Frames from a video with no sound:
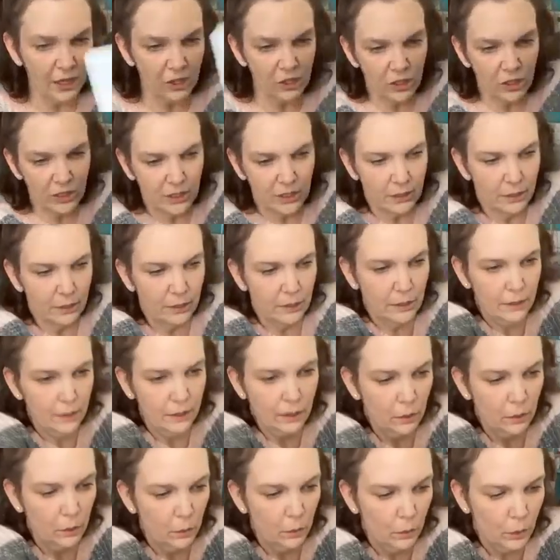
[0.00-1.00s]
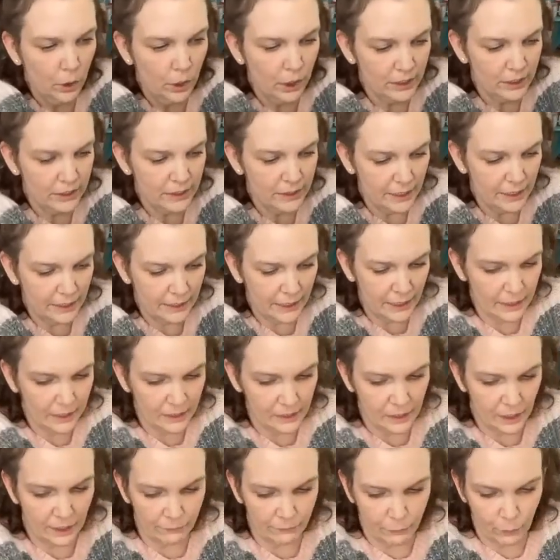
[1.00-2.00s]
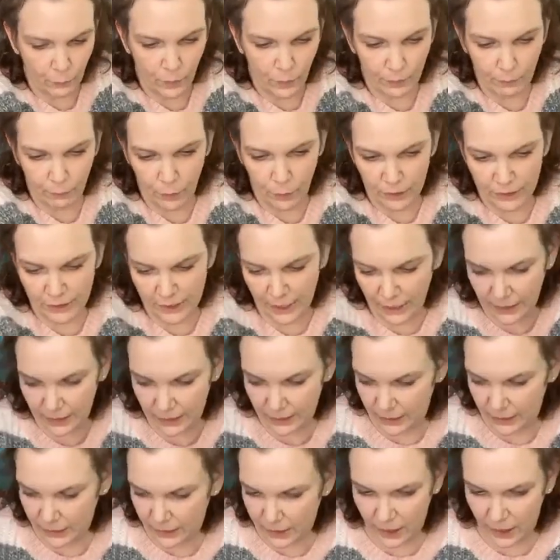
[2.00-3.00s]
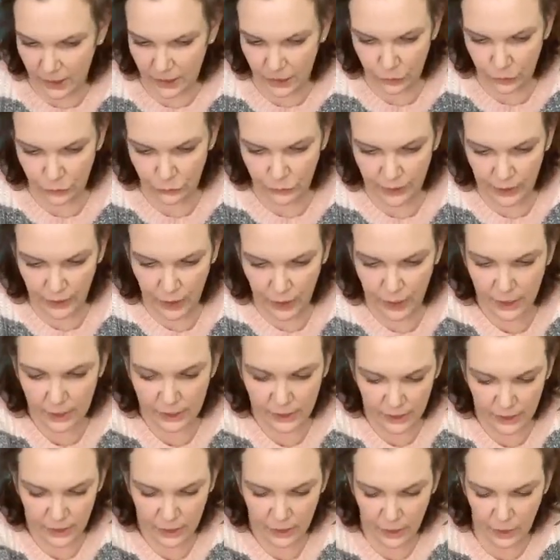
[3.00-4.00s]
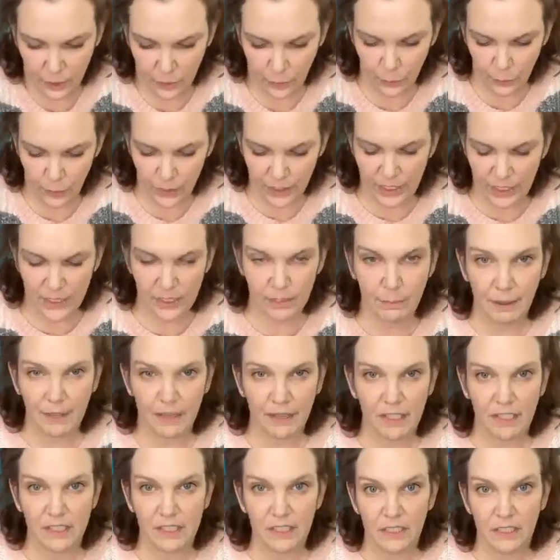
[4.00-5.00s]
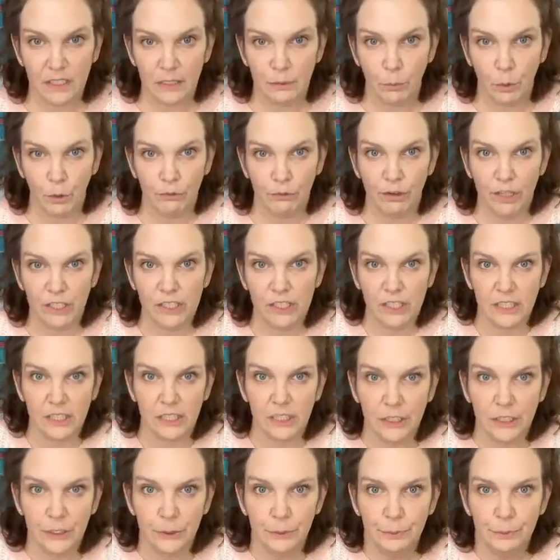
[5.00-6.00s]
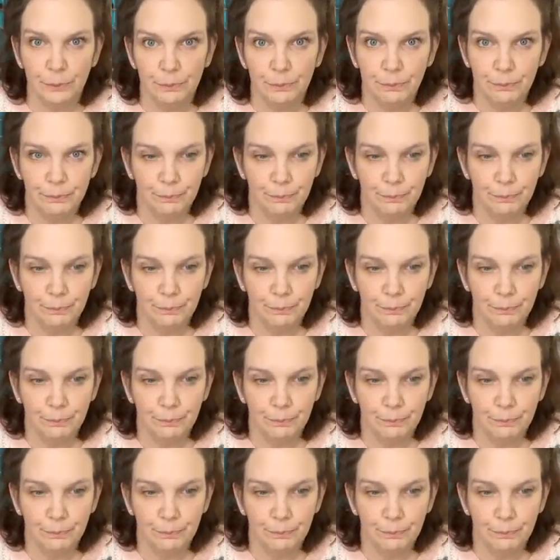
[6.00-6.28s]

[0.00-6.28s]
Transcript: Actually, we're going to set that aside for one more second because I just realized we need to make this a little more rustic too.